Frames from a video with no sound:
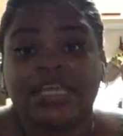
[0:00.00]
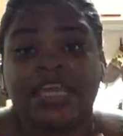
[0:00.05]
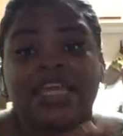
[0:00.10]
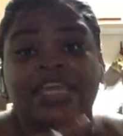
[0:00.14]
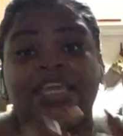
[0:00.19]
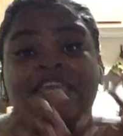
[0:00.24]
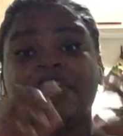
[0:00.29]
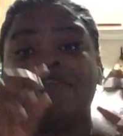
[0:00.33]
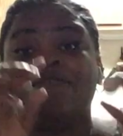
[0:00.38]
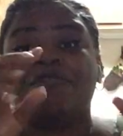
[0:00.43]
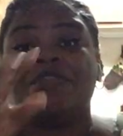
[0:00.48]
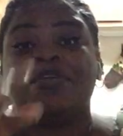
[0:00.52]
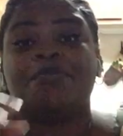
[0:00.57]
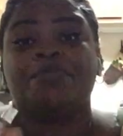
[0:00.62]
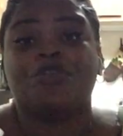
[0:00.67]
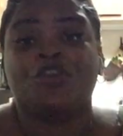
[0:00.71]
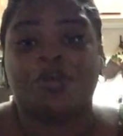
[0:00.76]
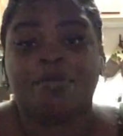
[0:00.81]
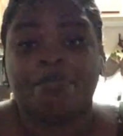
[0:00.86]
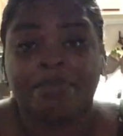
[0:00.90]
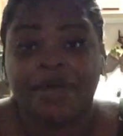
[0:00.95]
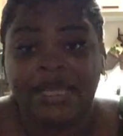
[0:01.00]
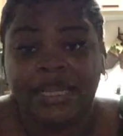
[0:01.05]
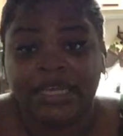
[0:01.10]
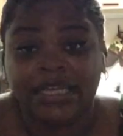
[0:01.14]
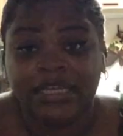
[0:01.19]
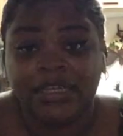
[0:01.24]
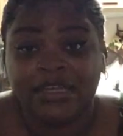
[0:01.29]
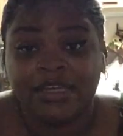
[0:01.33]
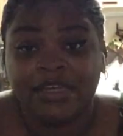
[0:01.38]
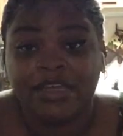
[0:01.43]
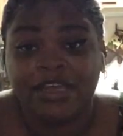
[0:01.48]
and give them your
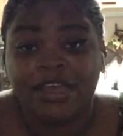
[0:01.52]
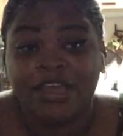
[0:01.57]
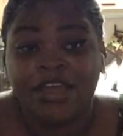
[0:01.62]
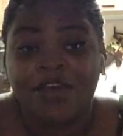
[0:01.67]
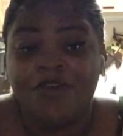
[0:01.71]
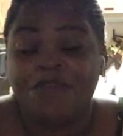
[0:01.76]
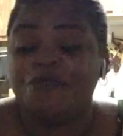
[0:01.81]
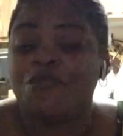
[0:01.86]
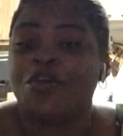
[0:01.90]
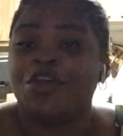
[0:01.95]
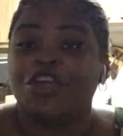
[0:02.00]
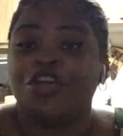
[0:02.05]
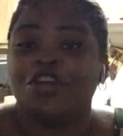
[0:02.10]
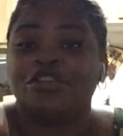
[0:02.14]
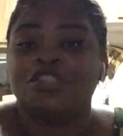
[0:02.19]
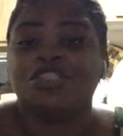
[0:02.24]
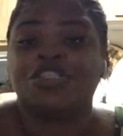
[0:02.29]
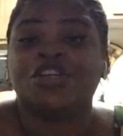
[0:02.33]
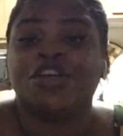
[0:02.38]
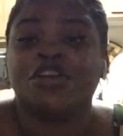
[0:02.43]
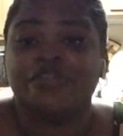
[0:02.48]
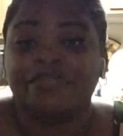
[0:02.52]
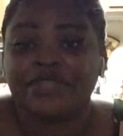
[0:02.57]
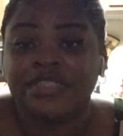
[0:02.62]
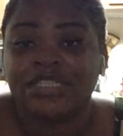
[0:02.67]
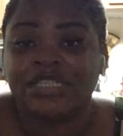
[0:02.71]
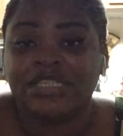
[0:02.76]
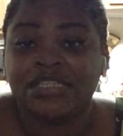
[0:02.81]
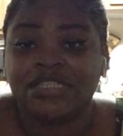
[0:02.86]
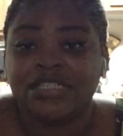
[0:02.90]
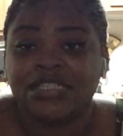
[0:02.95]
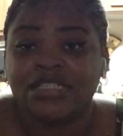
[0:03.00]
money for your
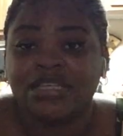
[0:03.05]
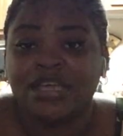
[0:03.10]
services.